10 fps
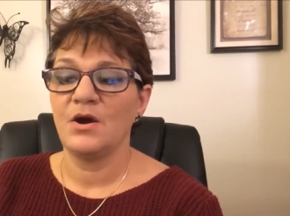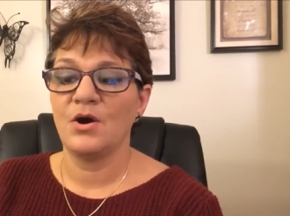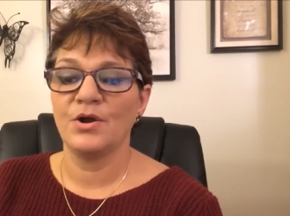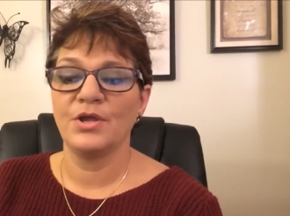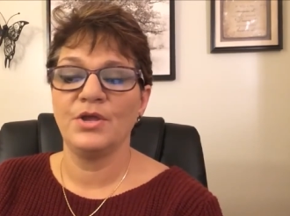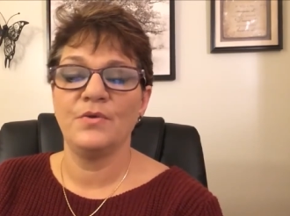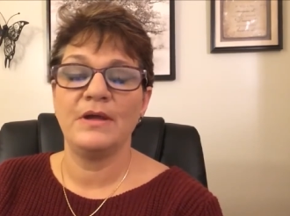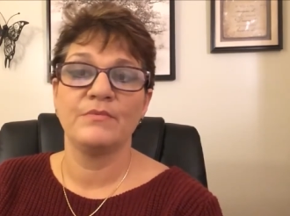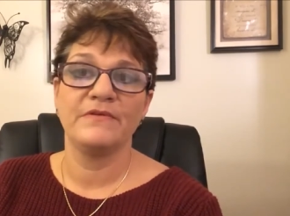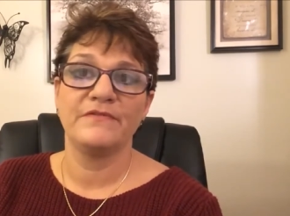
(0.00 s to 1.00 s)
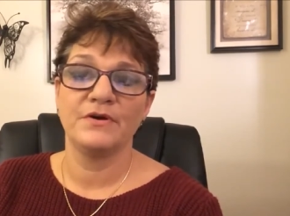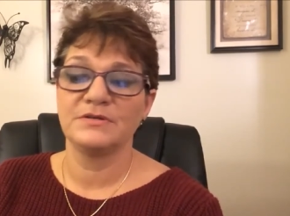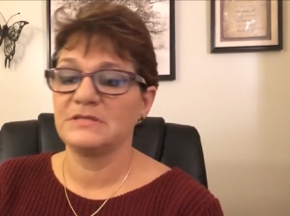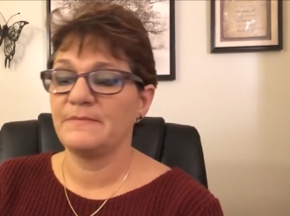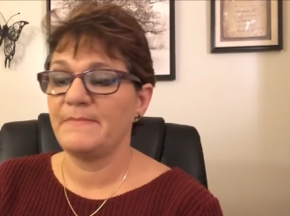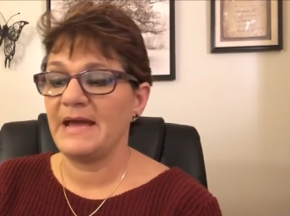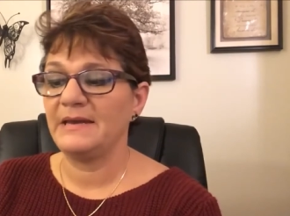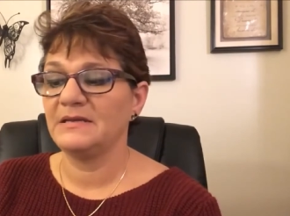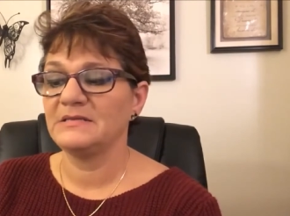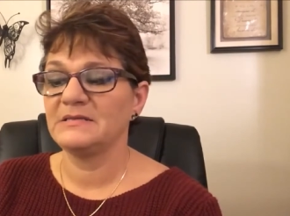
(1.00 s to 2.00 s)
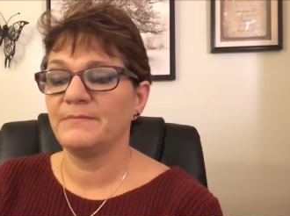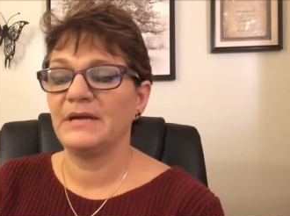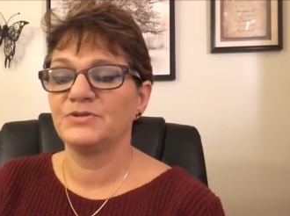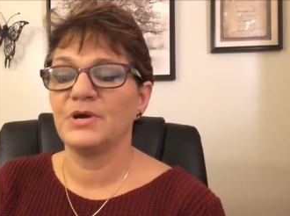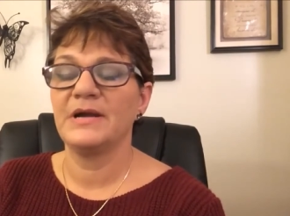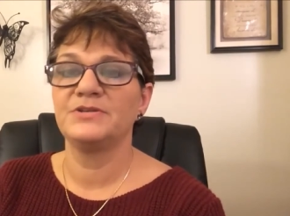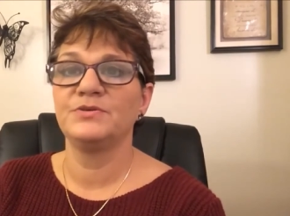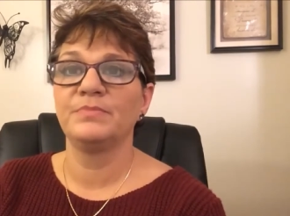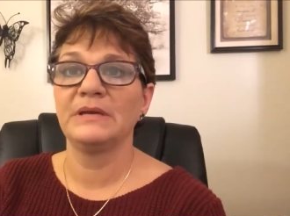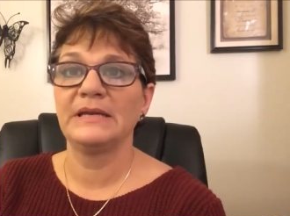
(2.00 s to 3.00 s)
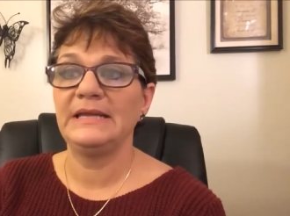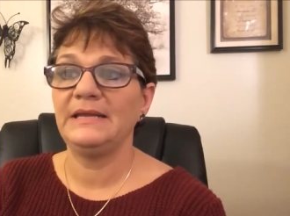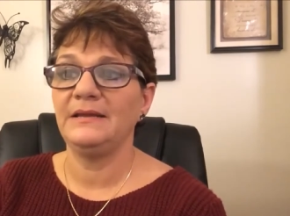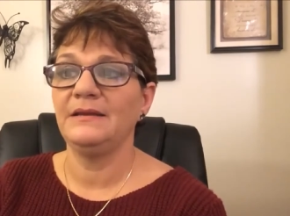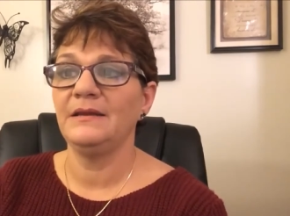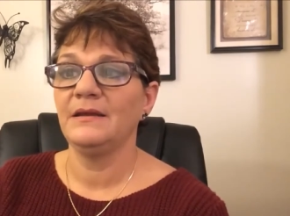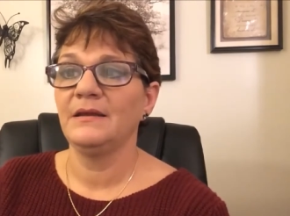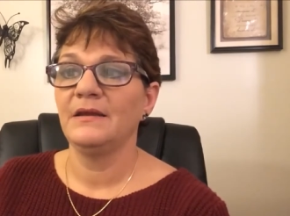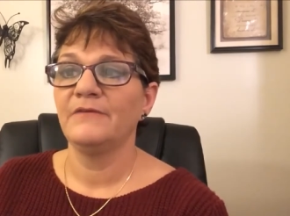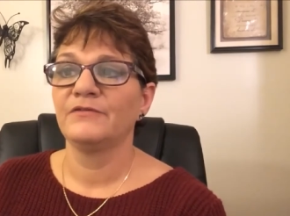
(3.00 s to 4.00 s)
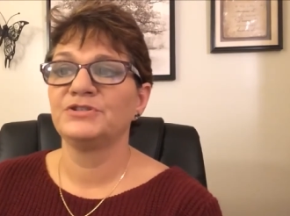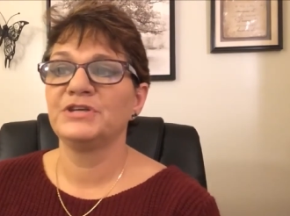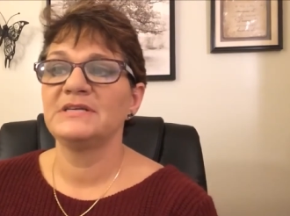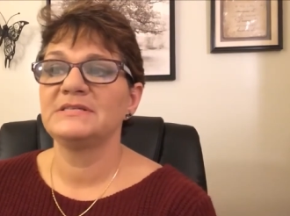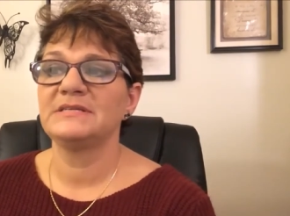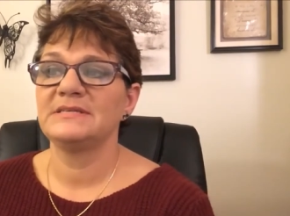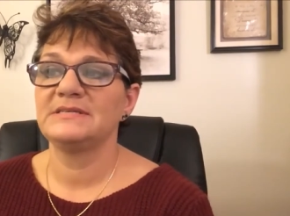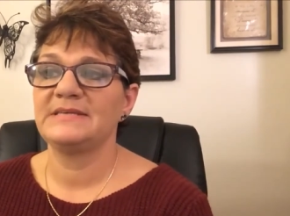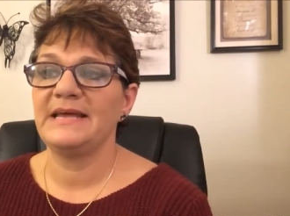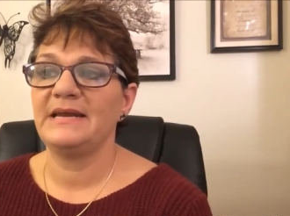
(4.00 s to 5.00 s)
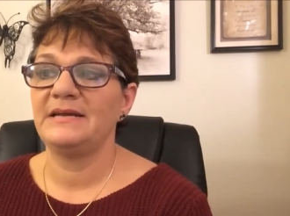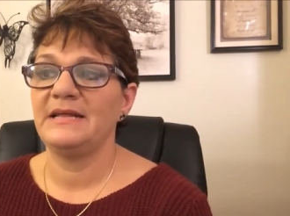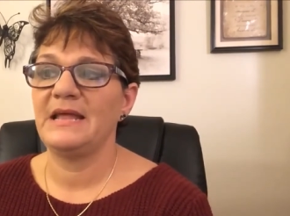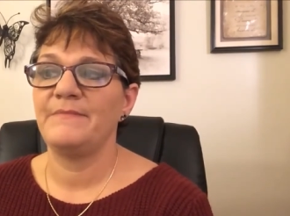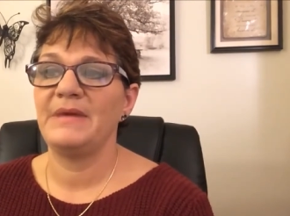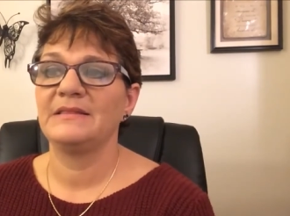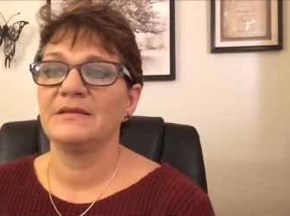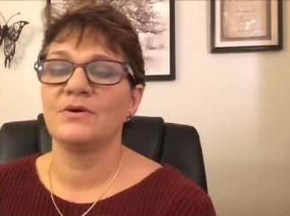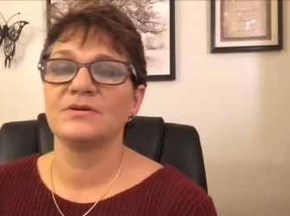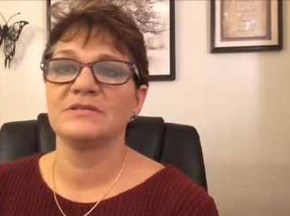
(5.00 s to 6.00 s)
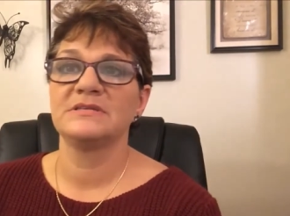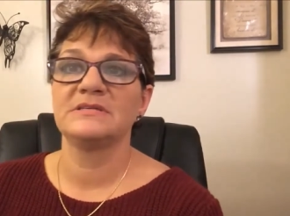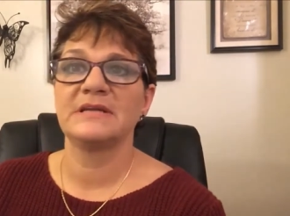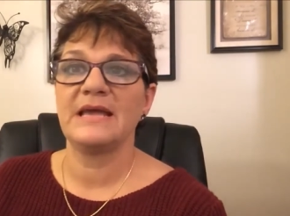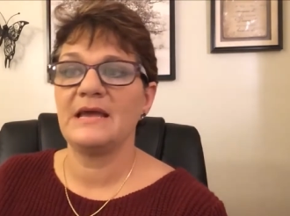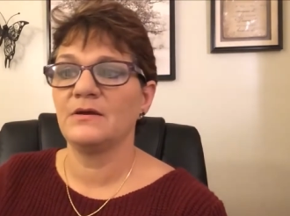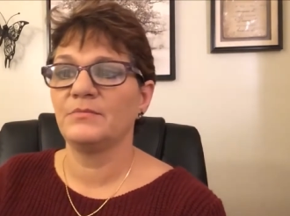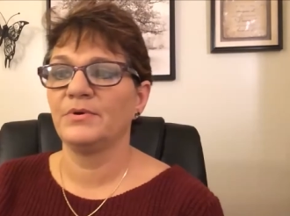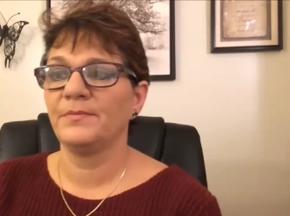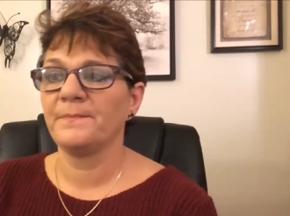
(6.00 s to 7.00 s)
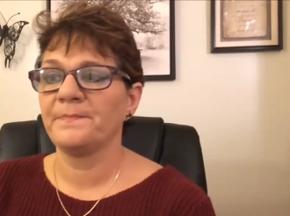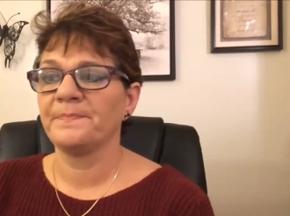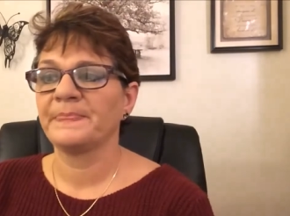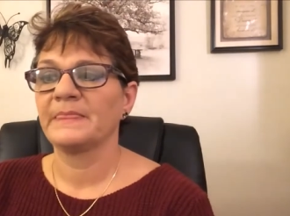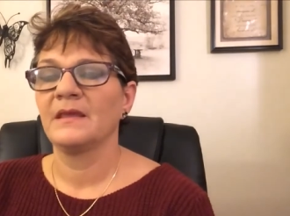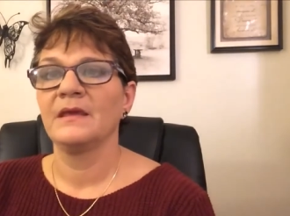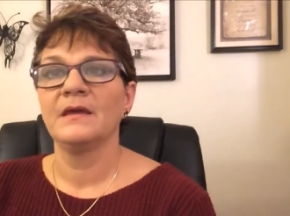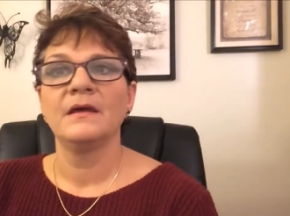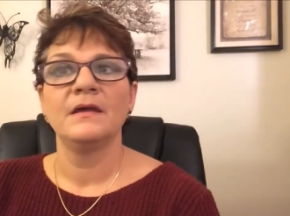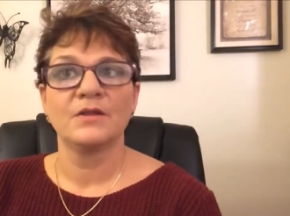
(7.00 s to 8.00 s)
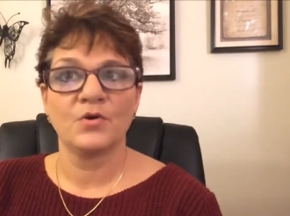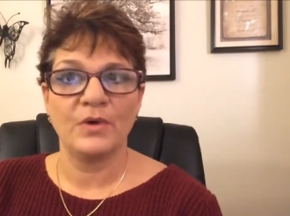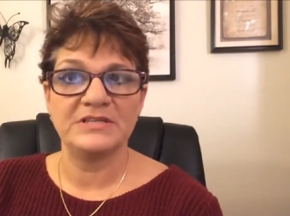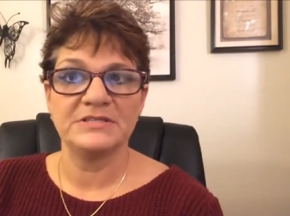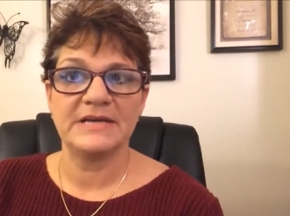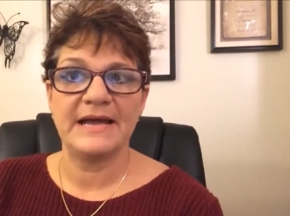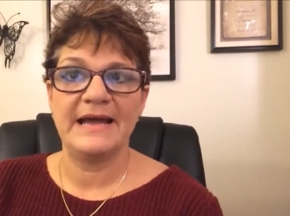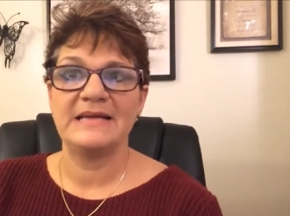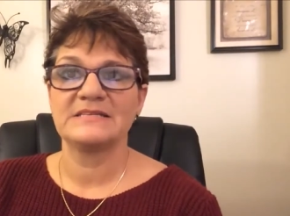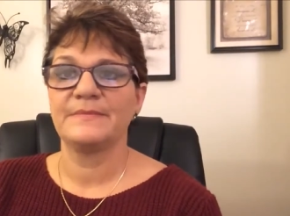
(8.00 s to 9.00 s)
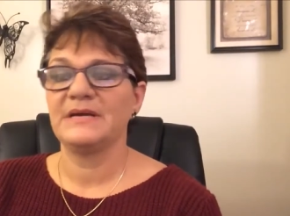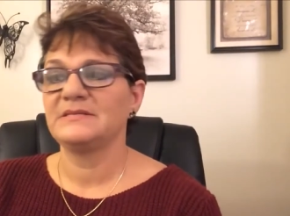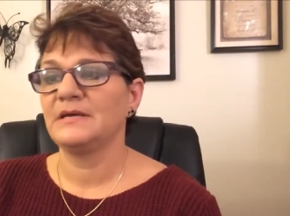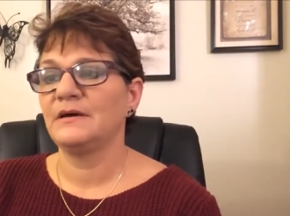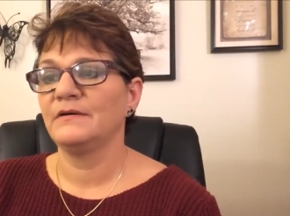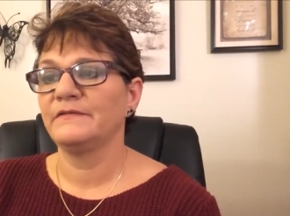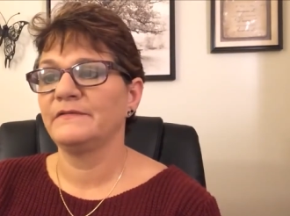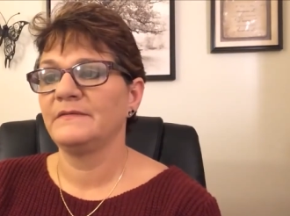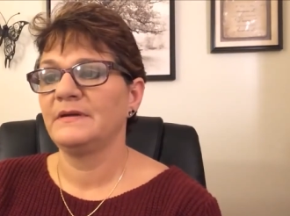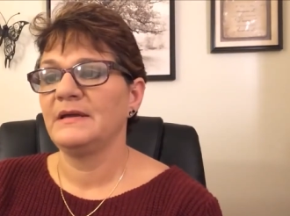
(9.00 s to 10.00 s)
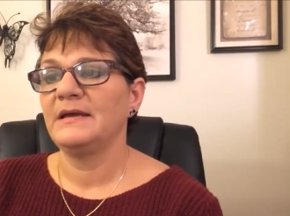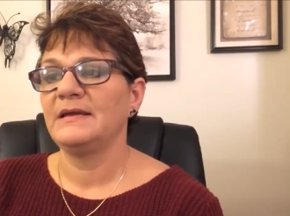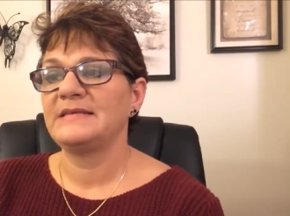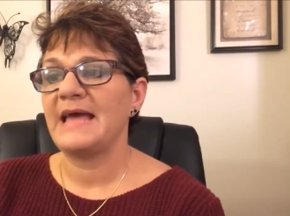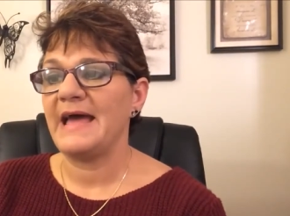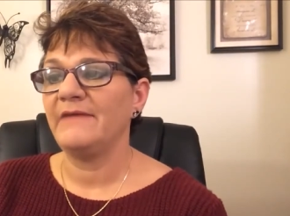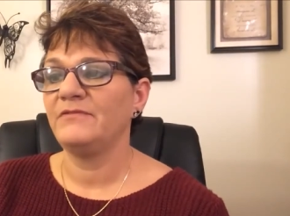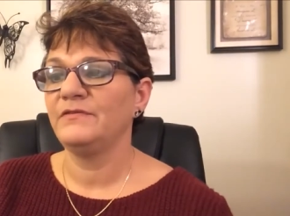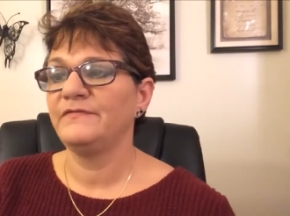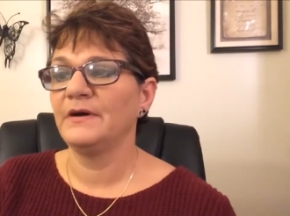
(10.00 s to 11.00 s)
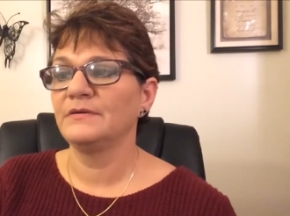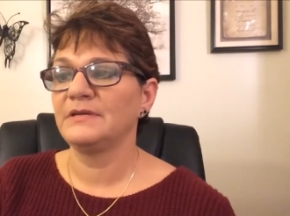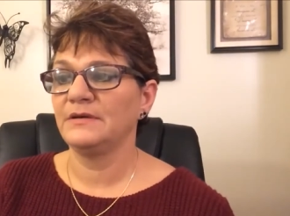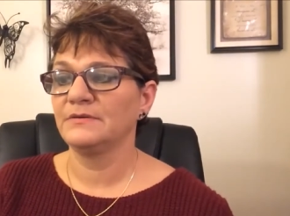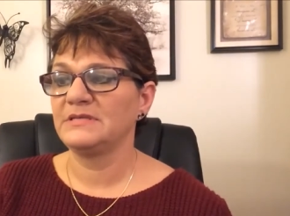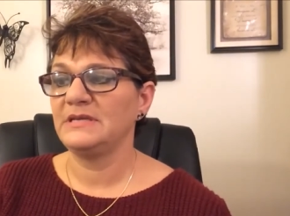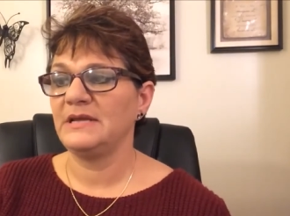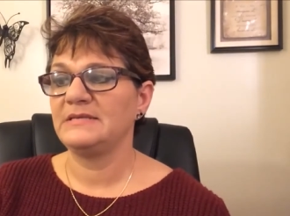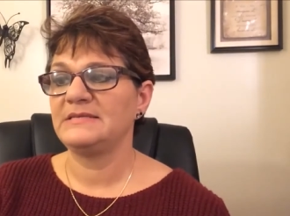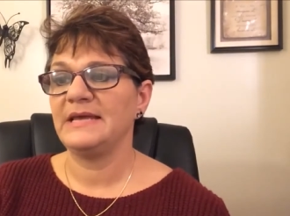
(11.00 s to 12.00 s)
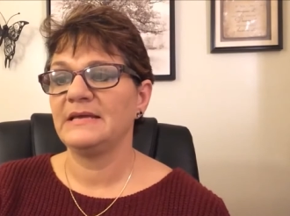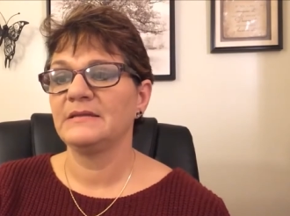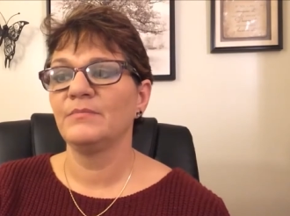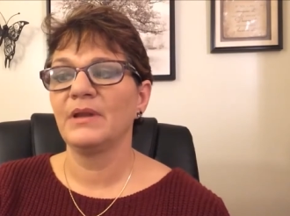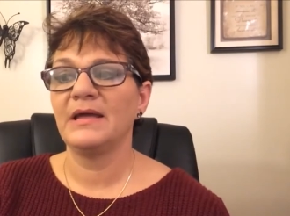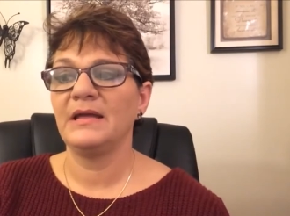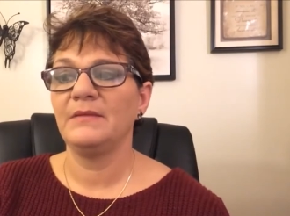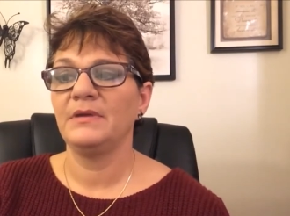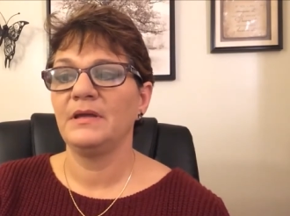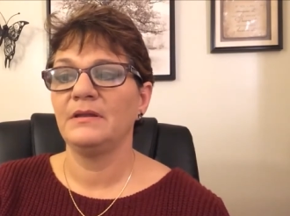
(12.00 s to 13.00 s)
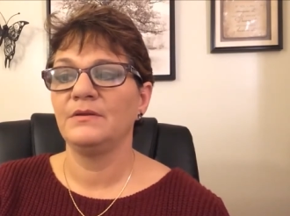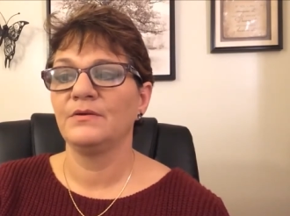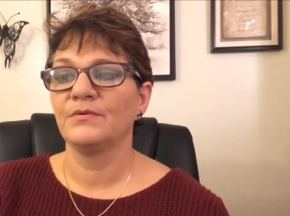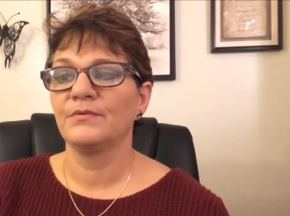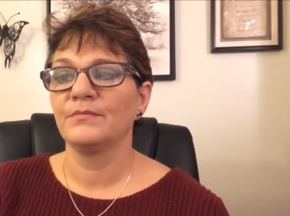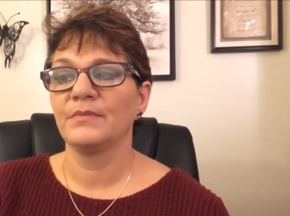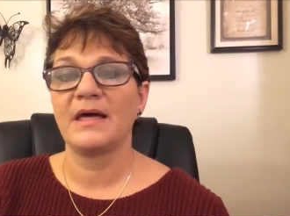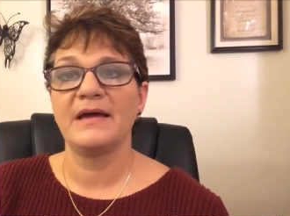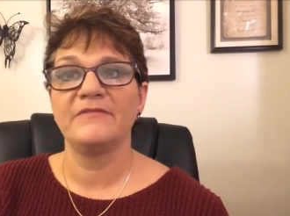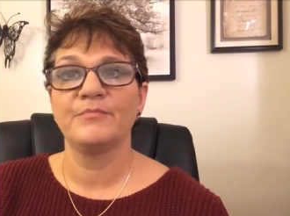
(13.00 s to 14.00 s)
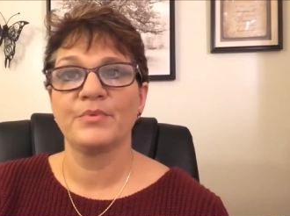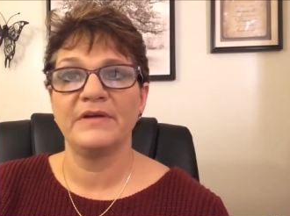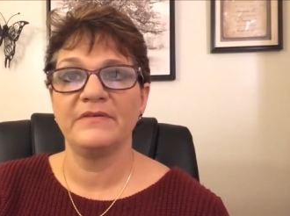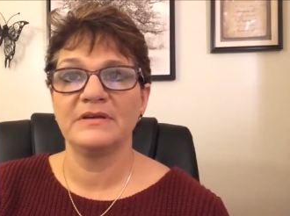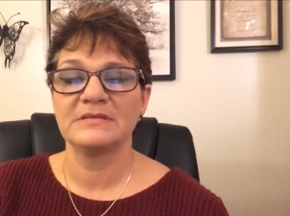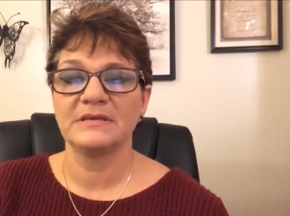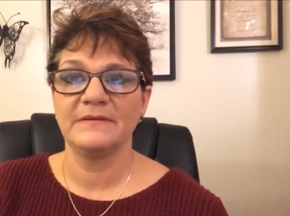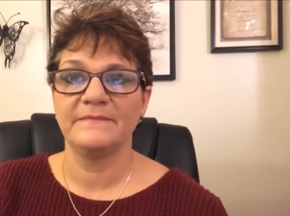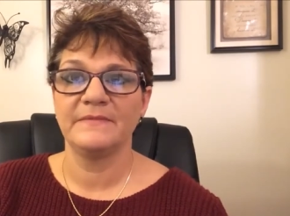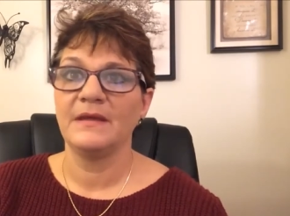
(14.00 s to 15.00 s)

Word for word: argue, and reverse the madness by trying to plead for justice and sanity and make the narcissist accountable. The questions I ask myself is, have you felt guilty and taken the blame in your life previously?